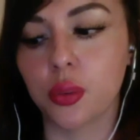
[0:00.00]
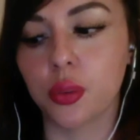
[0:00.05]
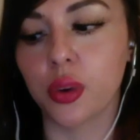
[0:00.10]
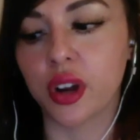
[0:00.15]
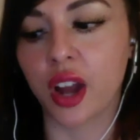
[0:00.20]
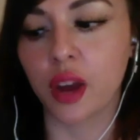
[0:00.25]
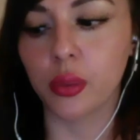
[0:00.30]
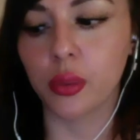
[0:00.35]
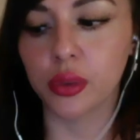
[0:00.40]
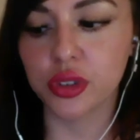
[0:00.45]

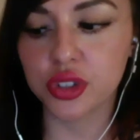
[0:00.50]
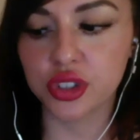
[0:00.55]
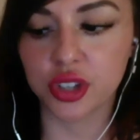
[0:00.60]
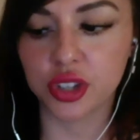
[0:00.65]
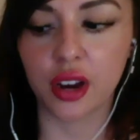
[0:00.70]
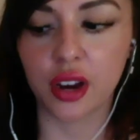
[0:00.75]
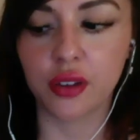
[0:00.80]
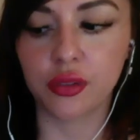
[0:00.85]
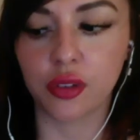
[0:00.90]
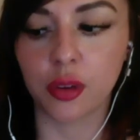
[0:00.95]
I will
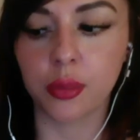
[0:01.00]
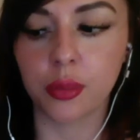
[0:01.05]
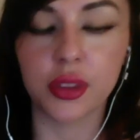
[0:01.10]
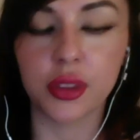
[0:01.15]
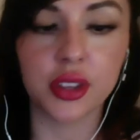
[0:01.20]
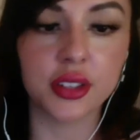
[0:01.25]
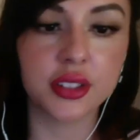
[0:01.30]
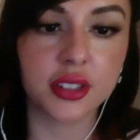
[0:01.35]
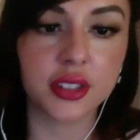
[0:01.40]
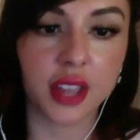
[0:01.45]
share from
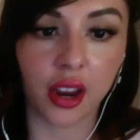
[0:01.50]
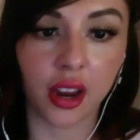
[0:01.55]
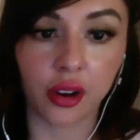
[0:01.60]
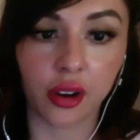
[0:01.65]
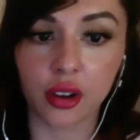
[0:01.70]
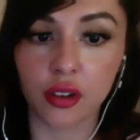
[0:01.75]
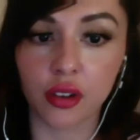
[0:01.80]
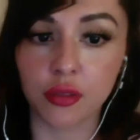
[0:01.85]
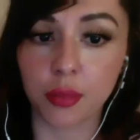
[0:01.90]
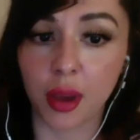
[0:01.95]
this
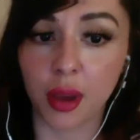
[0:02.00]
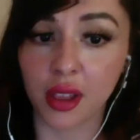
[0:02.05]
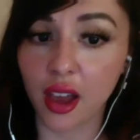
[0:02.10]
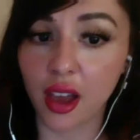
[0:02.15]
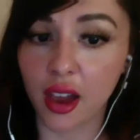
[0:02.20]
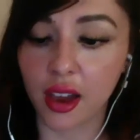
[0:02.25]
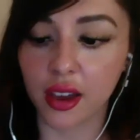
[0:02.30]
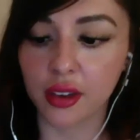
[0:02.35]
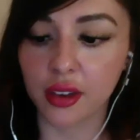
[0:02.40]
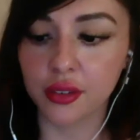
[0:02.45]
area of my
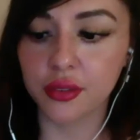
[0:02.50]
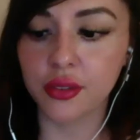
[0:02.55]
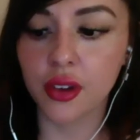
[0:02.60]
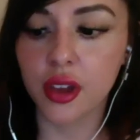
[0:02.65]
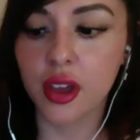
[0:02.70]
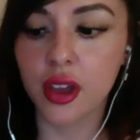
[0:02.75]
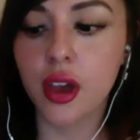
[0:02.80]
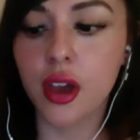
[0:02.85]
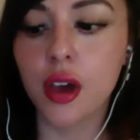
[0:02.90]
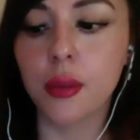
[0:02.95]
life.
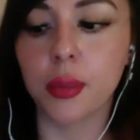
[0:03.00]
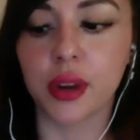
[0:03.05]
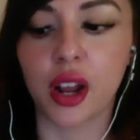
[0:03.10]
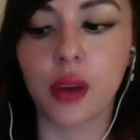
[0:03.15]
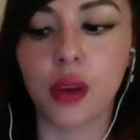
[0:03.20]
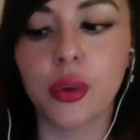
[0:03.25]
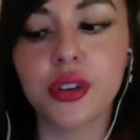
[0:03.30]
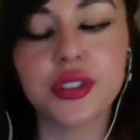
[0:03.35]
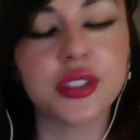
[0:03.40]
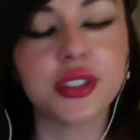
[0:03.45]
But I
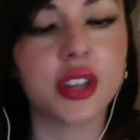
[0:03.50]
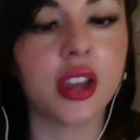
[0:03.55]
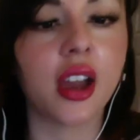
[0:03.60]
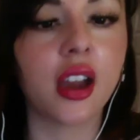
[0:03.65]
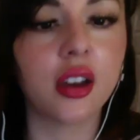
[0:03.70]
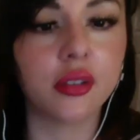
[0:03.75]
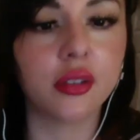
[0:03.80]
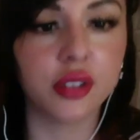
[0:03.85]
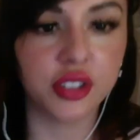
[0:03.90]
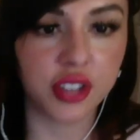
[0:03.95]
will say I
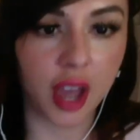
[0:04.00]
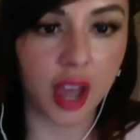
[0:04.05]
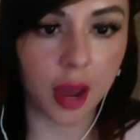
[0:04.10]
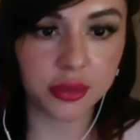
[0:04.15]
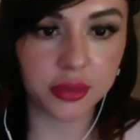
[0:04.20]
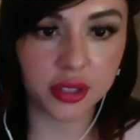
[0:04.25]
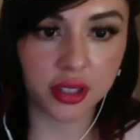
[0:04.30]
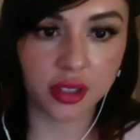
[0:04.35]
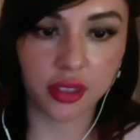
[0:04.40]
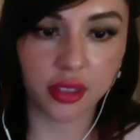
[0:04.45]
have
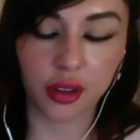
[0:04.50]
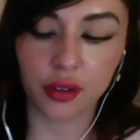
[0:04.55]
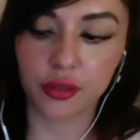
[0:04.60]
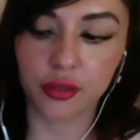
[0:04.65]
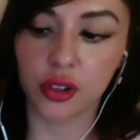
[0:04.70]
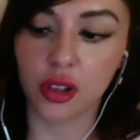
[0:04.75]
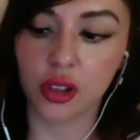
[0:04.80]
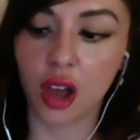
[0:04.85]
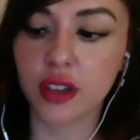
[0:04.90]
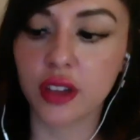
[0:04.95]
adapted their
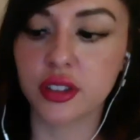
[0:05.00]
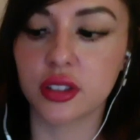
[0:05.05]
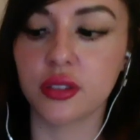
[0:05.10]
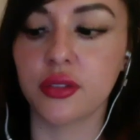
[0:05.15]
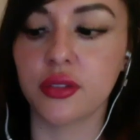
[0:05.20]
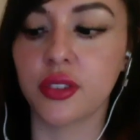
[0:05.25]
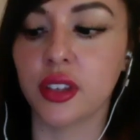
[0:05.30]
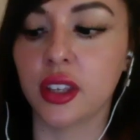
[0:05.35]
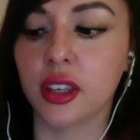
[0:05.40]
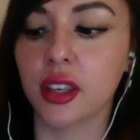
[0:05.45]

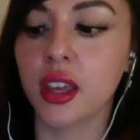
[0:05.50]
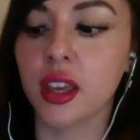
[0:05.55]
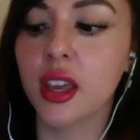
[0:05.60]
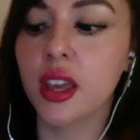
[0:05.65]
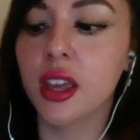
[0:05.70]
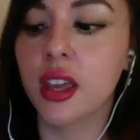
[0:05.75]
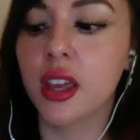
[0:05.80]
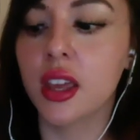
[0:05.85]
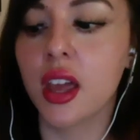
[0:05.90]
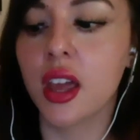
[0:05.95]
philosophy
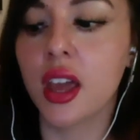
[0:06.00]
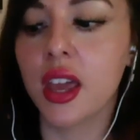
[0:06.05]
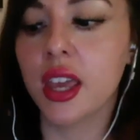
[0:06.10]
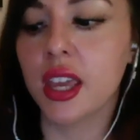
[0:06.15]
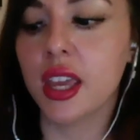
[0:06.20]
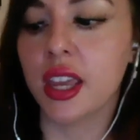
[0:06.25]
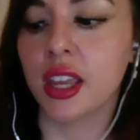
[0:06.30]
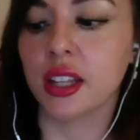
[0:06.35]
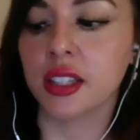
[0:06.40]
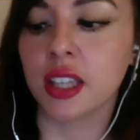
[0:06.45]

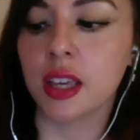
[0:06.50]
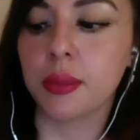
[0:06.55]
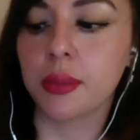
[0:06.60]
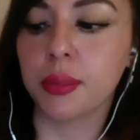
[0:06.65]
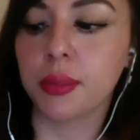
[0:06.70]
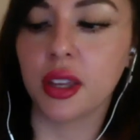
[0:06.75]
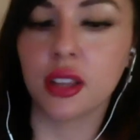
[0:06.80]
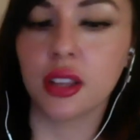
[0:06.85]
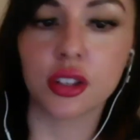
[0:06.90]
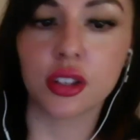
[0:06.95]
in
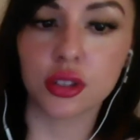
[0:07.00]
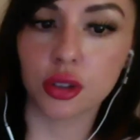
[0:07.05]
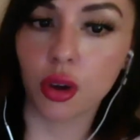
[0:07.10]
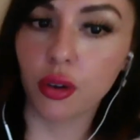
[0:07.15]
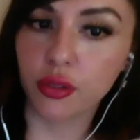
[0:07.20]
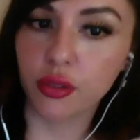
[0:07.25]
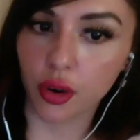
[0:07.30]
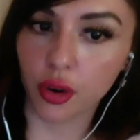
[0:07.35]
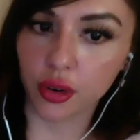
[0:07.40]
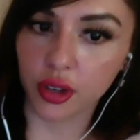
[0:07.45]
keeping the
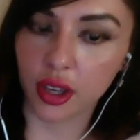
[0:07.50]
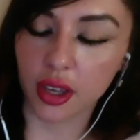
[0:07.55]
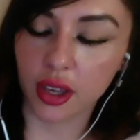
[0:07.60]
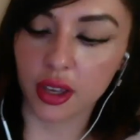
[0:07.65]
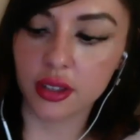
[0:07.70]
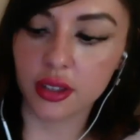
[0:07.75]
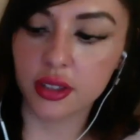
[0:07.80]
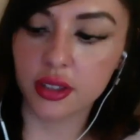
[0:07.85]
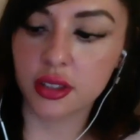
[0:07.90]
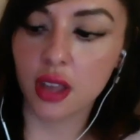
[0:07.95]
sole
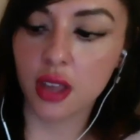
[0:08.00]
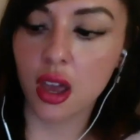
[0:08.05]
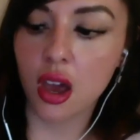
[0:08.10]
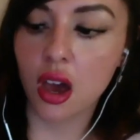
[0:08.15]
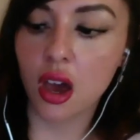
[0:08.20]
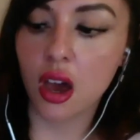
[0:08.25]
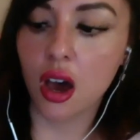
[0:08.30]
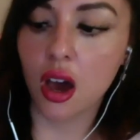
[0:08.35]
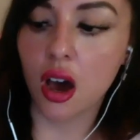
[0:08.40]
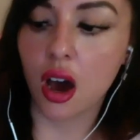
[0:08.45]
focus
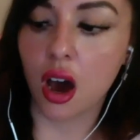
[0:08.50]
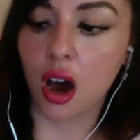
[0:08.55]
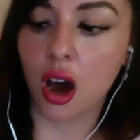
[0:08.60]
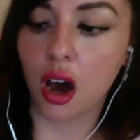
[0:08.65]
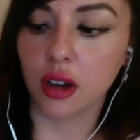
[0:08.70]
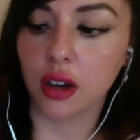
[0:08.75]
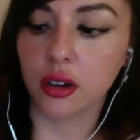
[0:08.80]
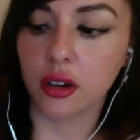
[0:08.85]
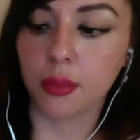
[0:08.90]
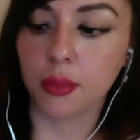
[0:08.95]

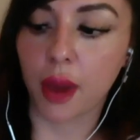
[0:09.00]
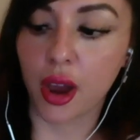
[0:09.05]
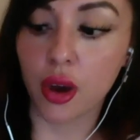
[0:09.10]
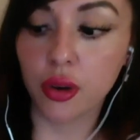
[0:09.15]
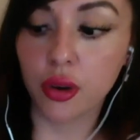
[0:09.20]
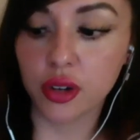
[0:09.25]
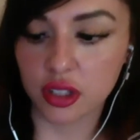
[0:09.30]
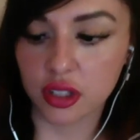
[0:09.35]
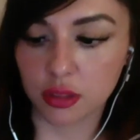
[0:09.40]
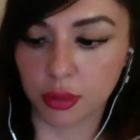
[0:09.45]
on my
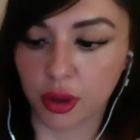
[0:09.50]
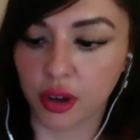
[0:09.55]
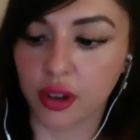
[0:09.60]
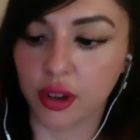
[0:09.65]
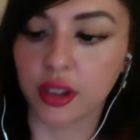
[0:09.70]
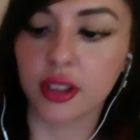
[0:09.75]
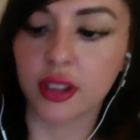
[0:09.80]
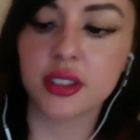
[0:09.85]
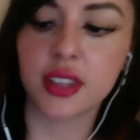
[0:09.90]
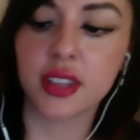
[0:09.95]
own
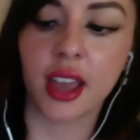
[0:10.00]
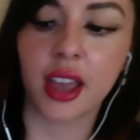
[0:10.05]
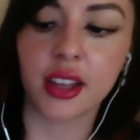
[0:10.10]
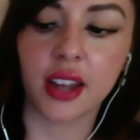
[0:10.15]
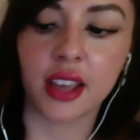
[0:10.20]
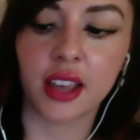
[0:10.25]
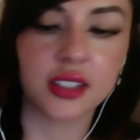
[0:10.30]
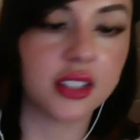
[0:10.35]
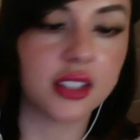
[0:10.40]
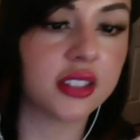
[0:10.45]
experience. And
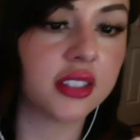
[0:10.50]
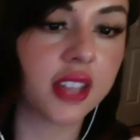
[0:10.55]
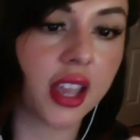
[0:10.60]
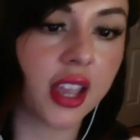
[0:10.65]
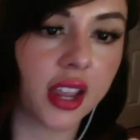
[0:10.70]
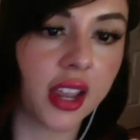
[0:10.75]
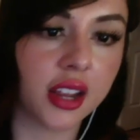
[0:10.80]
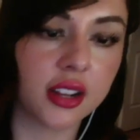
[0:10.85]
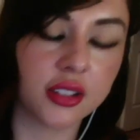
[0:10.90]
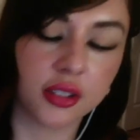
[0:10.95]
as they
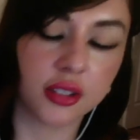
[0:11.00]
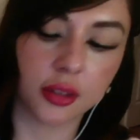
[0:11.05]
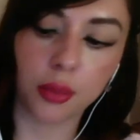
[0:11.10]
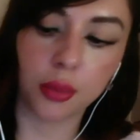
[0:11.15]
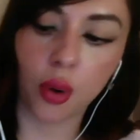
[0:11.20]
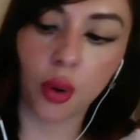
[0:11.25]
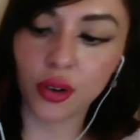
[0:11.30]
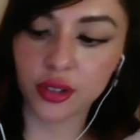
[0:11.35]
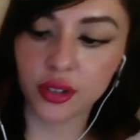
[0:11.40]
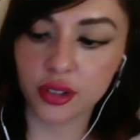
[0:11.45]
say, it is
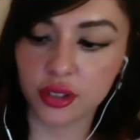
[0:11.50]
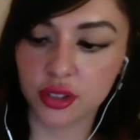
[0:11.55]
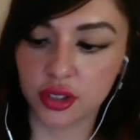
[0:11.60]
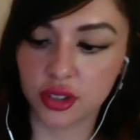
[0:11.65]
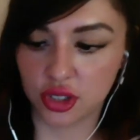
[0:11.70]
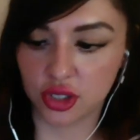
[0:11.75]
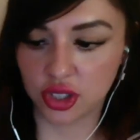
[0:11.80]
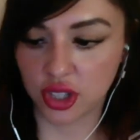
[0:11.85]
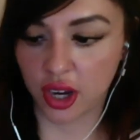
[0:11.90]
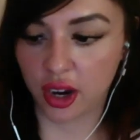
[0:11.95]
important
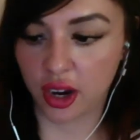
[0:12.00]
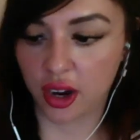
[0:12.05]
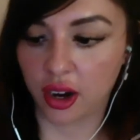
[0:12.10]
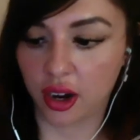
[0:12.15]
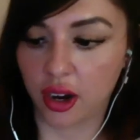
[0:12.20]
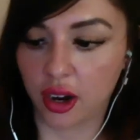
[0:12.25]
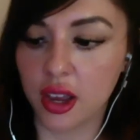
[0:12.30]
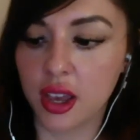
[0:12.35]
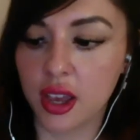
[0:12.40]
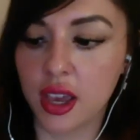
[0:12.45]
to
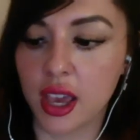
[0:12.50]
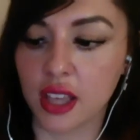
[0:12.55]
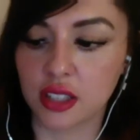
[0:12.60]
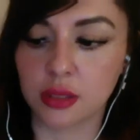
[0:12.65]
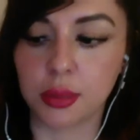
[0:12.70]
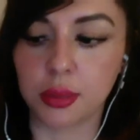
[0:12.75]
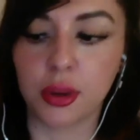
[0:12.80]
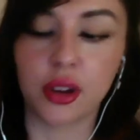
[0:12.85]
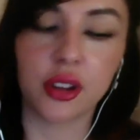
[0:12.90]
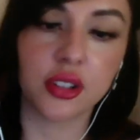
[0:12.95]
share
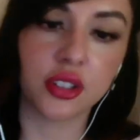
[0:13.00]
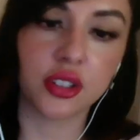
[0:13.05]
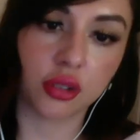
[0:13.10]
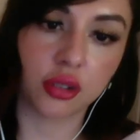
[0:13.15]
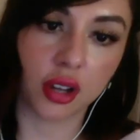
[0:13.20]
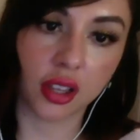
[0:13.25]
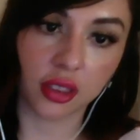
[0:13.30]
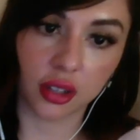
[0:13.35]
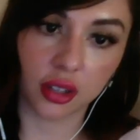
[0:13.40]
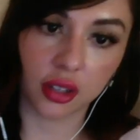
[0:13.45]
experience,
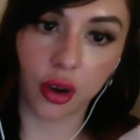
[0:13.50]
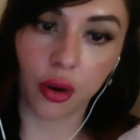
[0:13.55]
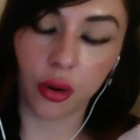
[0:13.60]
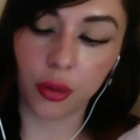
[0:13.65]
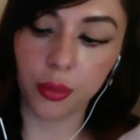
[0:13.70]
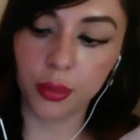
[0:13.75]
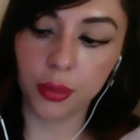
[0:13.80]
strength, and hope